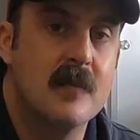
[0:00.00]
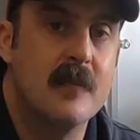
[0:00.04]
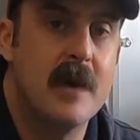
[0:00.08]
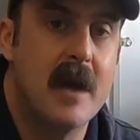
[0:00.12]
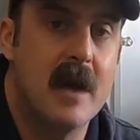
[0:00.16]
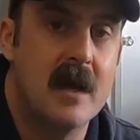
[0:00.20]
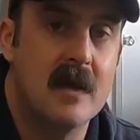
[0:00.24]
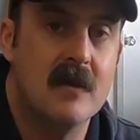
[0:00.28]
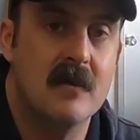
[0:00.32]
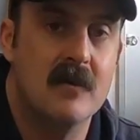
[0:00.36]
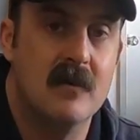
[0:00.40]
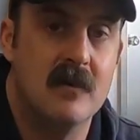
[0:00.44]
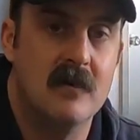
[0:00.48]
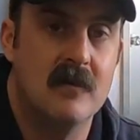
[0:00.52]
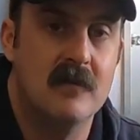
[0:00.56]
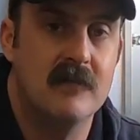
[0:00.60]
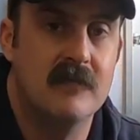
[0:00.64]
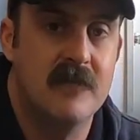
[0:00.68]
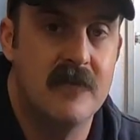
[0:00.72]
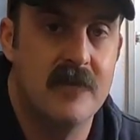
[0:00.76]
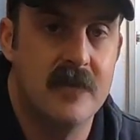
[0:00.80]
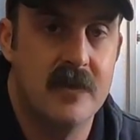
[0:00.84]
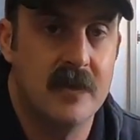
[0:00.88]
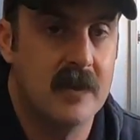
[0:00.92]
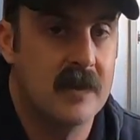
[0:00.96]
the back of
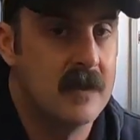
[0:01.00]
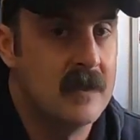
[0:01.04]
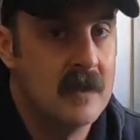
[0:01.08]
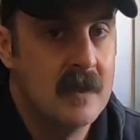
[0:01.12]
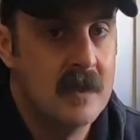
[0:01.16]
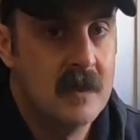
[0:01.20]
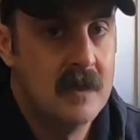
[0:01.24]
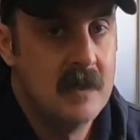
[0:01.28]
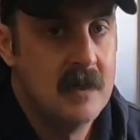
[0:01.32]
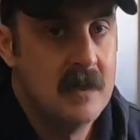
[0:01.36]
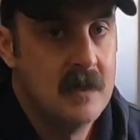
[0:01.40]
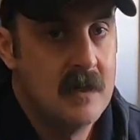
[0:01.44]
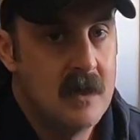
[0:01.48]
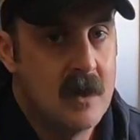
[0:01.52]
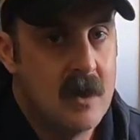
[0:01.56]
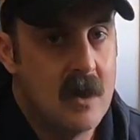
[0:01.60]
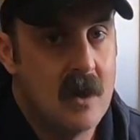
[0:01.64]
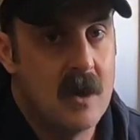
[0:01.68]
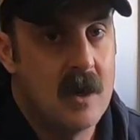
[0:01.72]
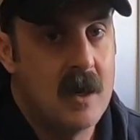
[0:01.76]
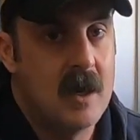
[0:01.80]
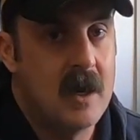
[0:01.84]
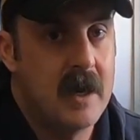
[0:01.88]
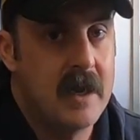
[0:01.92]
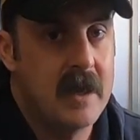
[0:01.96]
the
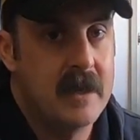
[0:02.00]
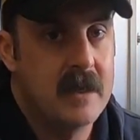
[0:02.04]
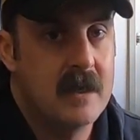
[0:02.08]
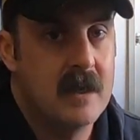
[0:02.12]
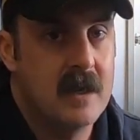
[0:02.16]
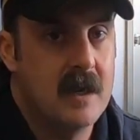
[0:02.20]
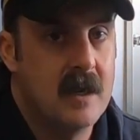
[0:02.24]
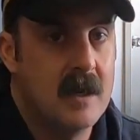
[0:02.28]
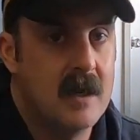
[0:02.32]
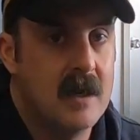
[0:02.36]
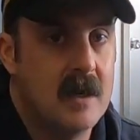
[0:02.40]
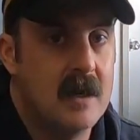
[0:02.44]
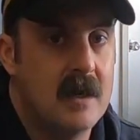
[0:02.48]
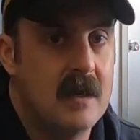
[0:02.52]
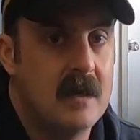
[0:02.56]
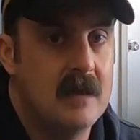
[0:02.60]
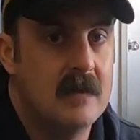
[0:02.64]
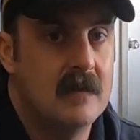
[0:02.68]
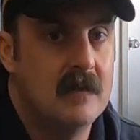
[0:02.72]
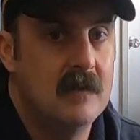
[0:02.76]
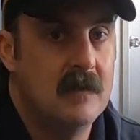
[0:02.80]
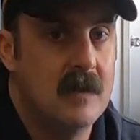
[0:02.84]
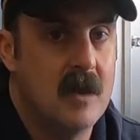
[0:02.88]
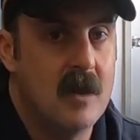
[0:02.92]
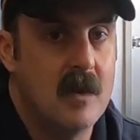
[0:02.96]
high
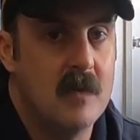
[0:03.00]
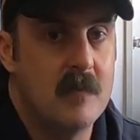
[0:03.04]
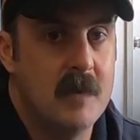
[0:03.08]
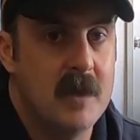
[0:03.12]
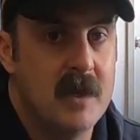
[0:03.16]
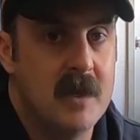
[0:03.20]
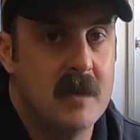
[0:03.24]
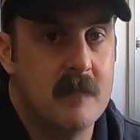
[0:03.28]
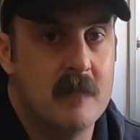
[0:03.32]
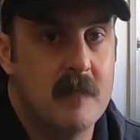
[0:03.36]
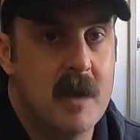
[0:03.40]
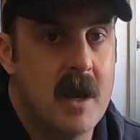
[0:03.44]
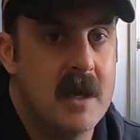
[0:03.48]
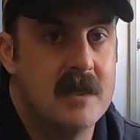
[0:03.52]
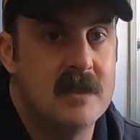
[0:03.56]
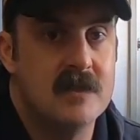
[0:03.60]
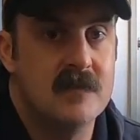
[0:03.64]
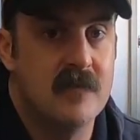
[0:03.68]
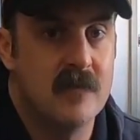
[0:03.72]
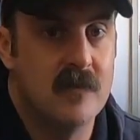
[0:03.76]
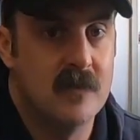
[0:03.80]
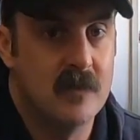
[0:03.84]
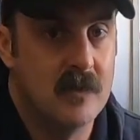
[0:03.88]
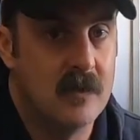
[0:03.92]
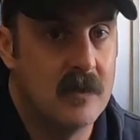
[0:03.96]
low beam
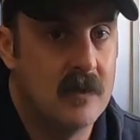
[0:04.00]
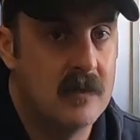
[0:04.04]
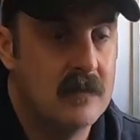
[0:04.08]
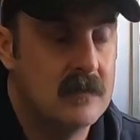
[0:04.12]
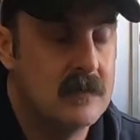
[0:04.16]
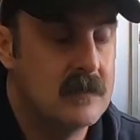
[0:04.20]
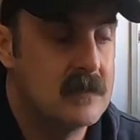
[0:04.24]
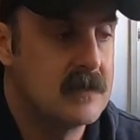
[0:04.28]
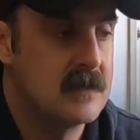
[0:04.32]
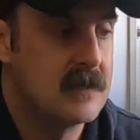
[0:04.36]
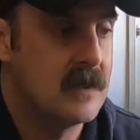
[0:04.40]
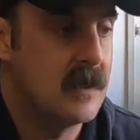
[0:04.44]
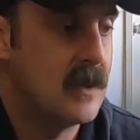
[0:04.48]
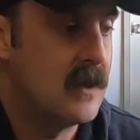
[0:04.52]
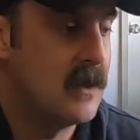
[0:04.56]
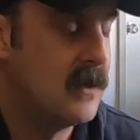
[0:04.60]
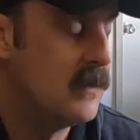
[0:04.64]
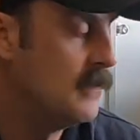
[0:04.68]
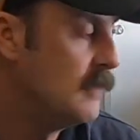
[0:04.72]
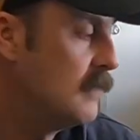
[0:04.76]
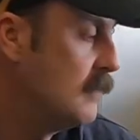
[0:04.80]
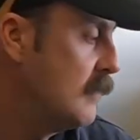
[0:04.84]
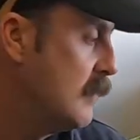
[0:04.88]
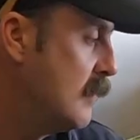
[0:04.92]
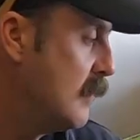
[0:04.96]
H4
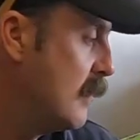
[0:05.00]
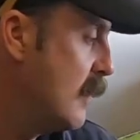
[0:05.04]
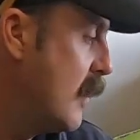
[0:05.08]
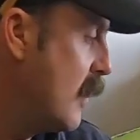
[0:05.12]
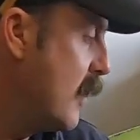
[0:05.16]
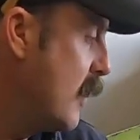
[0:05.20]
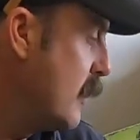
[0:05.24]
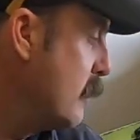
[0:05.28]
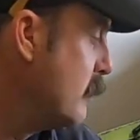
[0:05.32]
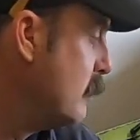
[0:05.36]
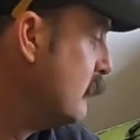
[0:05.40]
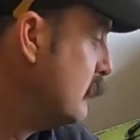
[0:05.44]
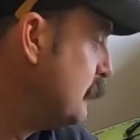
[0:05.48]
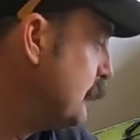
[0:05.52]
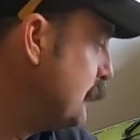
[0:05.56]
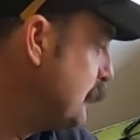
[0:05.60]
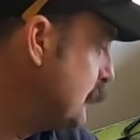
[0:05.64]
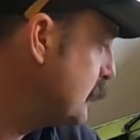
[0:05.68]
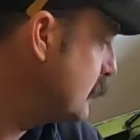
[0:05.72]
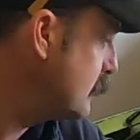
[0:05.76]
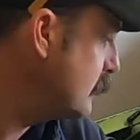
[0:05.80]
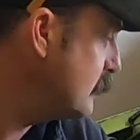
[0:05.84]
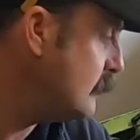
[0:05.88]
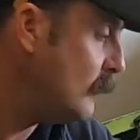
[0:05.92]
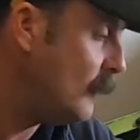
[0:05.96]
style globe.
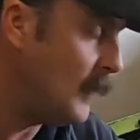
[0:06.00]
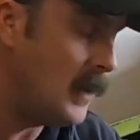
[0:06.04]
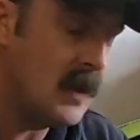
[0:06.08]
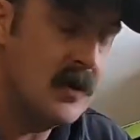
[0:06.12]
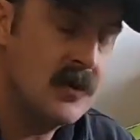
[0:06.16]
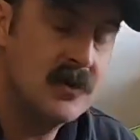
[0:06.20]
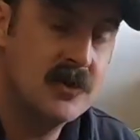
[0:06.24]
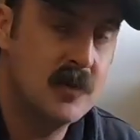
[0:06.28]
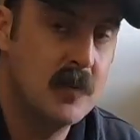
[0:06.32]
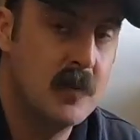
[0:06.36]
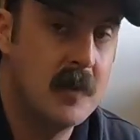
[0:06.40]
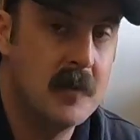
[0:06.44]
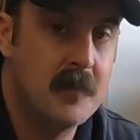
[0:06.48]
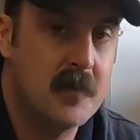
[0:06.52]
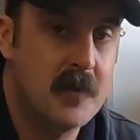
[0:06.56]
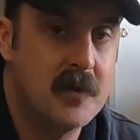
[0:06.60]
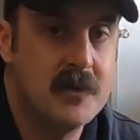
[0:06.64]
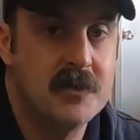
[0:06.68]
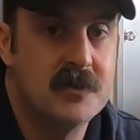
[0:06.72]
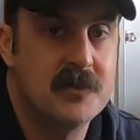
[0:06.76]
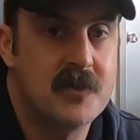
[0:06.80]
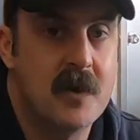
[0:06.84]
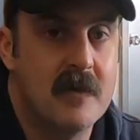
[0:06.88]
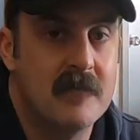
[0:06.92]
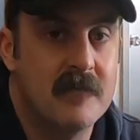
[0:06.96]
Should be
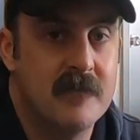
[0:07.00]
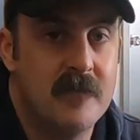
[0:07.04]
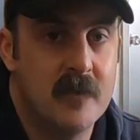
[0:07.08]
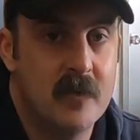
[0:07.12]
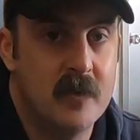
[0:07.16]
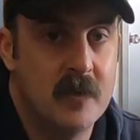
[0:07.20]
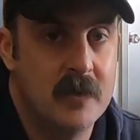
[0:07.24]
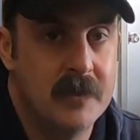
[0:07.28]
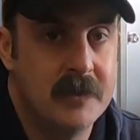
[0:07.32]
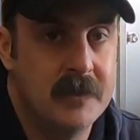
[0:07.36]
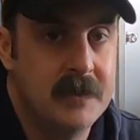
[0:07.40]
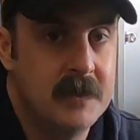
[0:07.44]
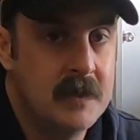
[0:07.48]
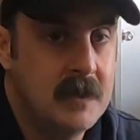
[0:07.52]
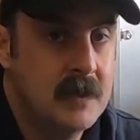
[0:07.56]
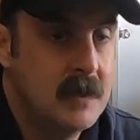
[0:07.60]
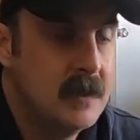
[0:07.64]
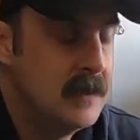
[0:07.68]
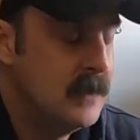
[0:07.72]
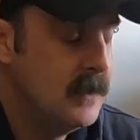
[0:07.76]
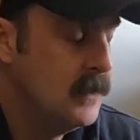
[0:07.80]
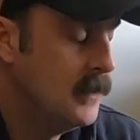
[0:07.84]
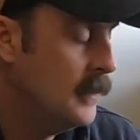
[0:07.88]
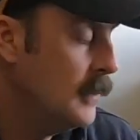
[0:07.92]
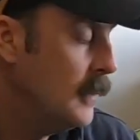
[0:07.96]
pretty straightforward.
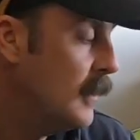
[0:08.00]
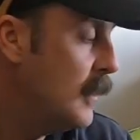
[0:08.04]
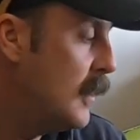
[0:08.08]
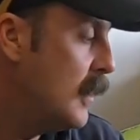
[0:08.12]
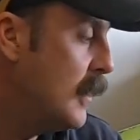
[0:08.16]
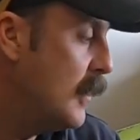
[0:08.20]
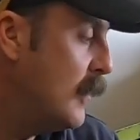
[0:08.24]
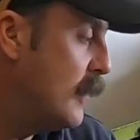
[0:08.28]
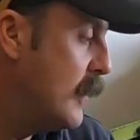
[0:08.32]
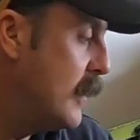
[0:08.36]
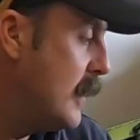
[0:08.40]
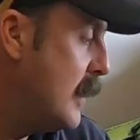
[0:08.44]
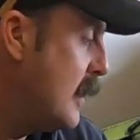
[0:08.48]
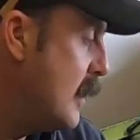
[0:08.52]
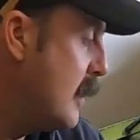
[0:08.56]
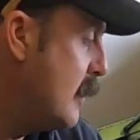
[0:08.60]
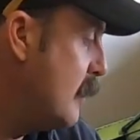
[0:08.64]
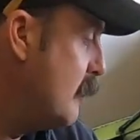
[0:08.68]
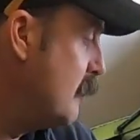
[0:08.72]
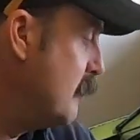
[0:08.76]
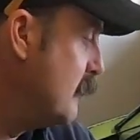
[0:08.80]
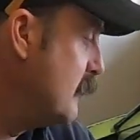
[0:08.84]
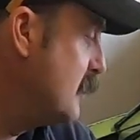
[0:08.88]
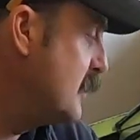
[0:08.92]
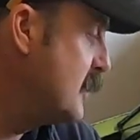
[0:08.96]

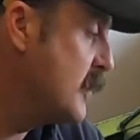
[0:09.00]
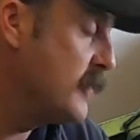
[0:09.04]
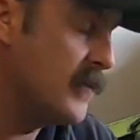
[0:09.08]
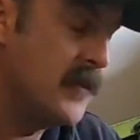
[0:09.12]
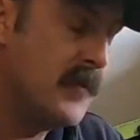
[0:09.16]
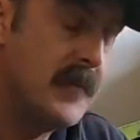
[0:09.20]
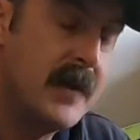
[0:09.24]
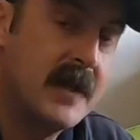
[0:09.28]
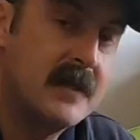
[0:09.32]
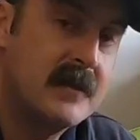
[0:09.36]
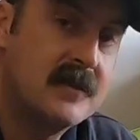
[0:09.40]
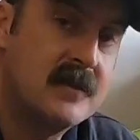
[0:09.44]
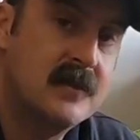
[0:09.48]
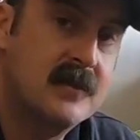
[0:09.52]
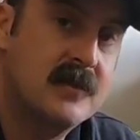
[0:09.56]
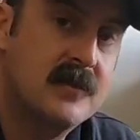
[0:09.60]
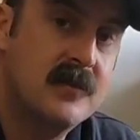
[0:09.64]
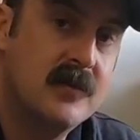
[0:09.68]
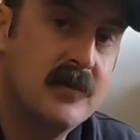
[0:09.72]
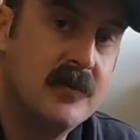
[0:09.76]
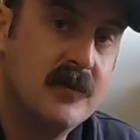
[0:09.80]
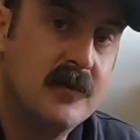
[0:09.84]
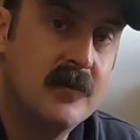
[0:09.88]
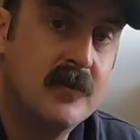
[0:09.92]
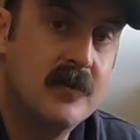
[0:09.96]
I'll do my best
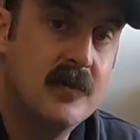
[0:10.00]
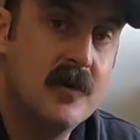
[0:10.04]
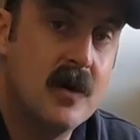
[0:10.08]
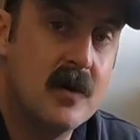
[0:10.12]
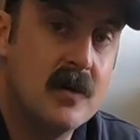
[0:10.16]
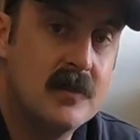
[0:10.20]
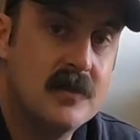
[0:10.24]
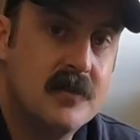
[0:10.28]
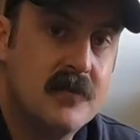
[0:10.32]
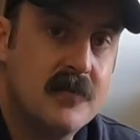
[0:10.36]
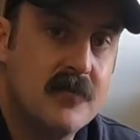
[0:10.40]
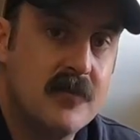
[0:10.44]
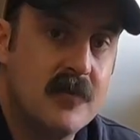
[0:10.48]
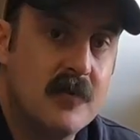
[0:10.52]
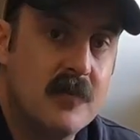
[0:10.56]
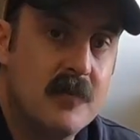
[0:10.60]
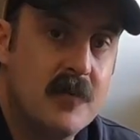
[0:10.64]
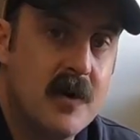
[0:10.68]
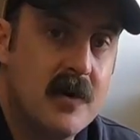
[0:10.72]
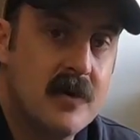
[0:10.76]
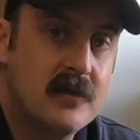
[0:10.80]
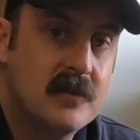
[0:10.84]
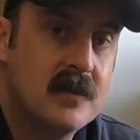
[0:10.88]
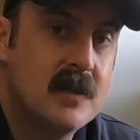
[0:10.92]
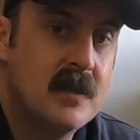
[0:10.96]
to guide you through the
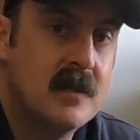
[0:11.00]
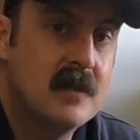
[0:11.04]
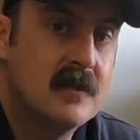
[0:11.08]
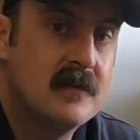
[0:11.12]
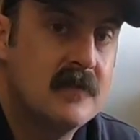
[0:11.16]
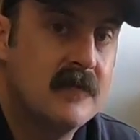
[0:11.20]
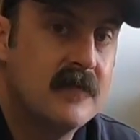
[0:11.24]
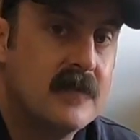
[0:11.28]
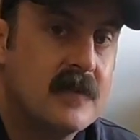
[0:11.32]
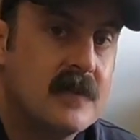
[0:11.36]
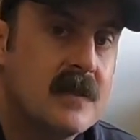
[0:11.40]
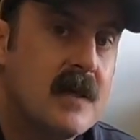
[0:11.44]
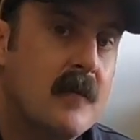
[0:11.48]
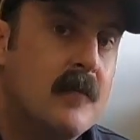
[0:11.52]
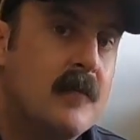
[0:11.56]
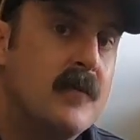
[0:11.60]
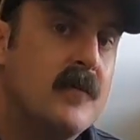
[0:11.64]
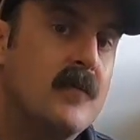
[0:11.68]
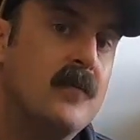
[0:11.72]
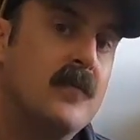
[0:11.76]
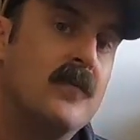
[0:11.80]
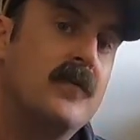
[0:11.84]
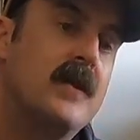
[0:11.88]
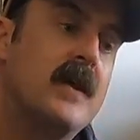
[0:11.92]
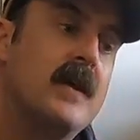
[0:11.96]
process if it's
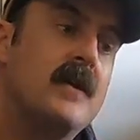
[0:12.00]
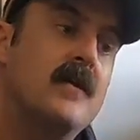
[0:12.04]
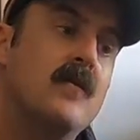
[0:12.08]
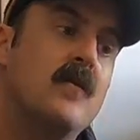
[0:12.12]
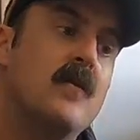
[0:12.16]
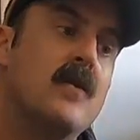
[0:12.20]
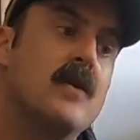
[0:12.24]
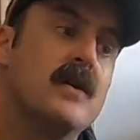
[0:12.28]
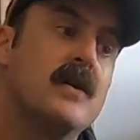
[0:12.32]
something that you